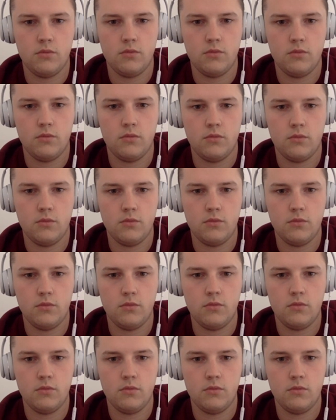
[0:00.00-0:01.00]

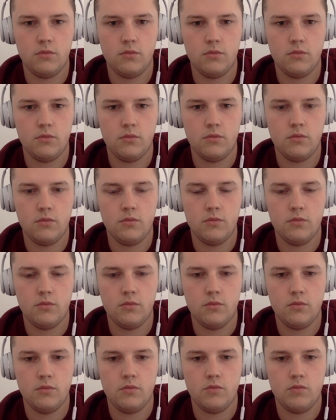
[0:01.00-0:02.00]

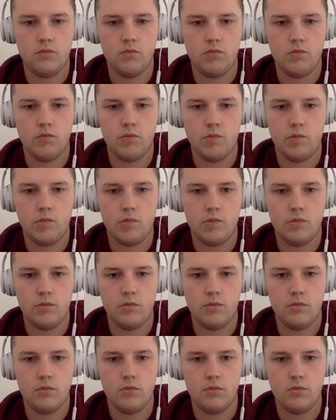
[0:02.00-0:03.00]

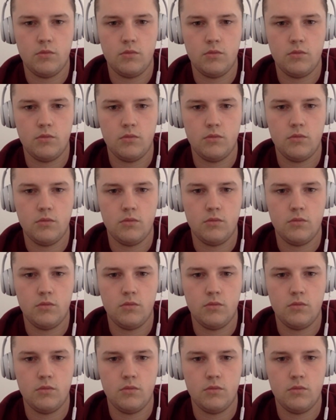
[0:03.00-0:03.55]
(not speaking)